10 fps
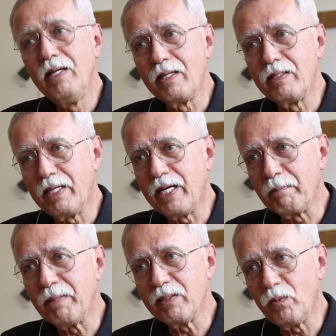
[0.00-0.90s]
and a dying
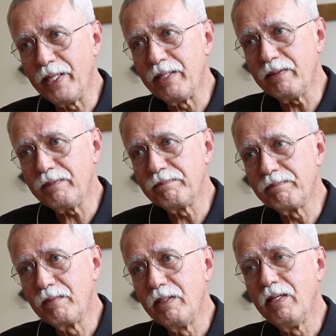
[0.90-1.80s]
mother whale
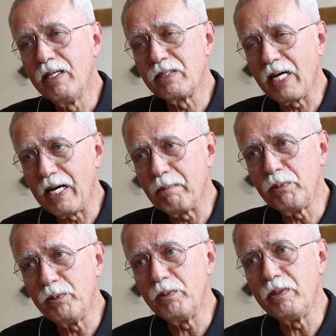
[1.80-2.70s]
as a
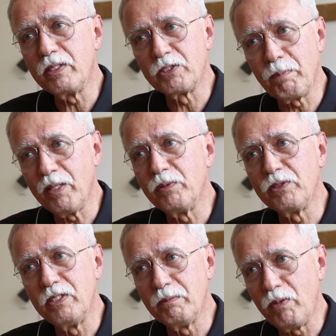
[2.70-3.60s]
harpoon explodes
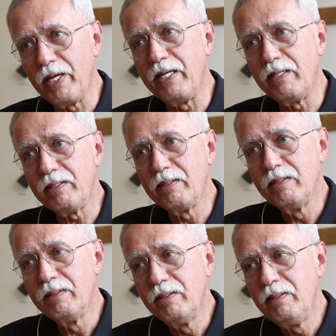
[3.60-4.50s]
in her brain
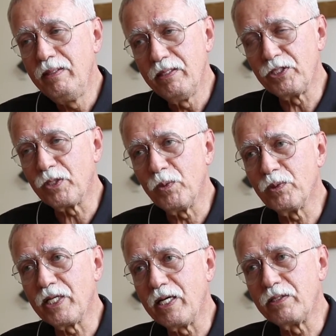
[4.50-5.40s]
as she
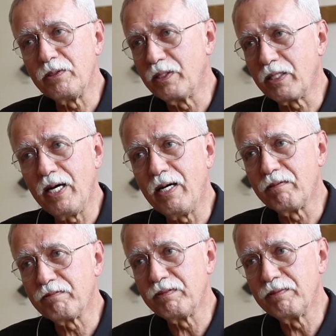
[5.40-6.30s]
calls out to her
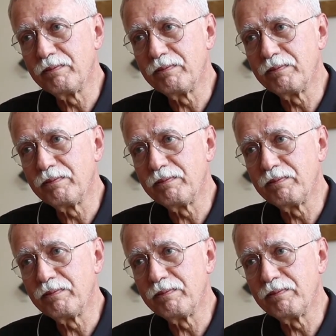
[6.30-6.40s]
calf.